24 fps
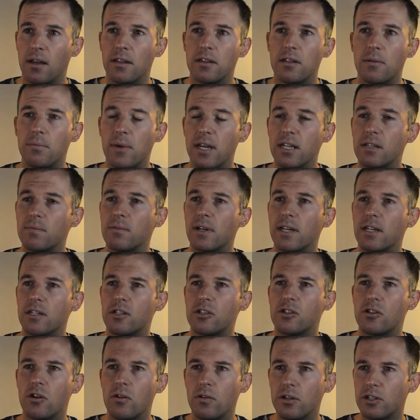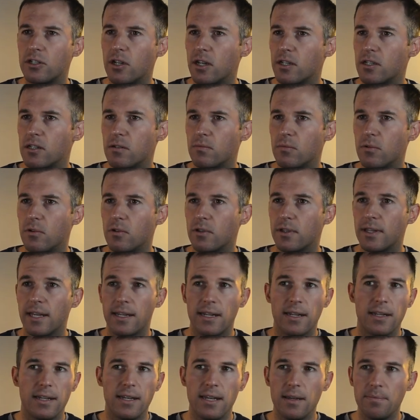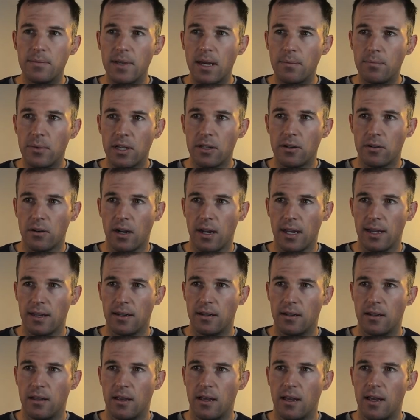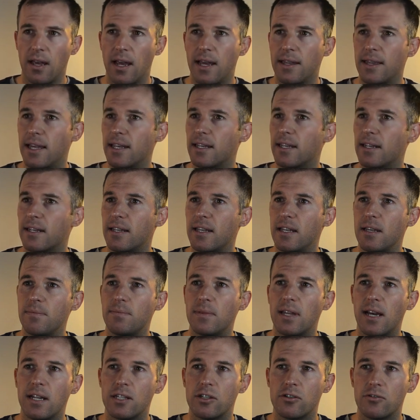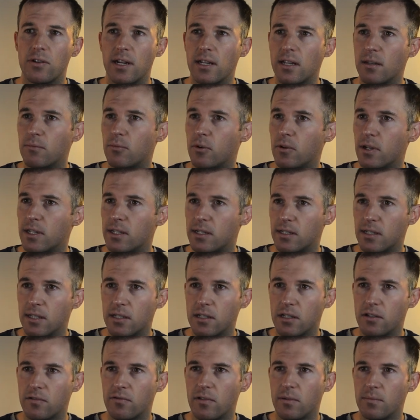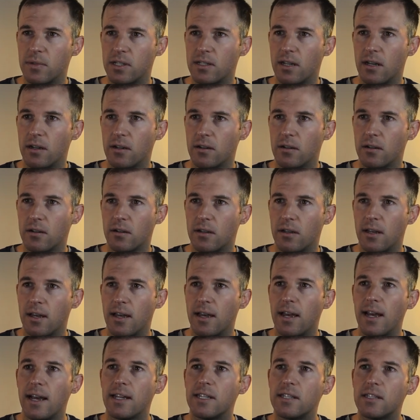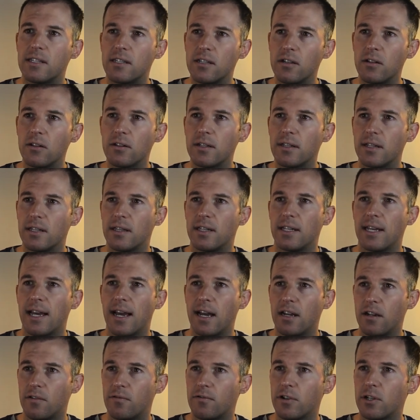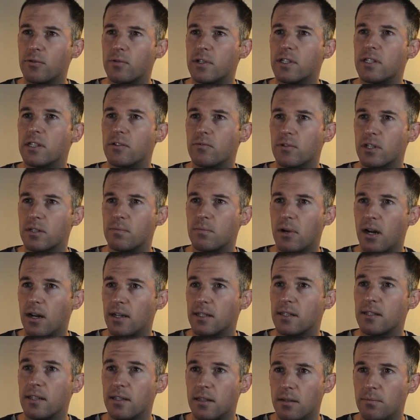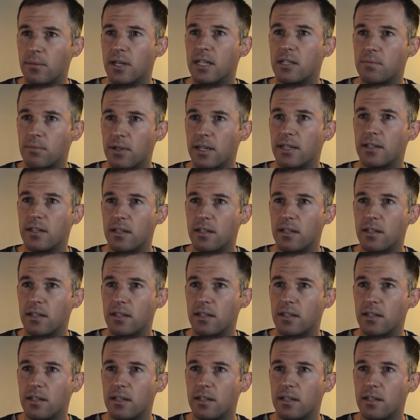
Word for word: The bass plate is so adjustable, they can keep that beater height and they can keep that striking point's distance from center and still get the added frequency response that the bass plate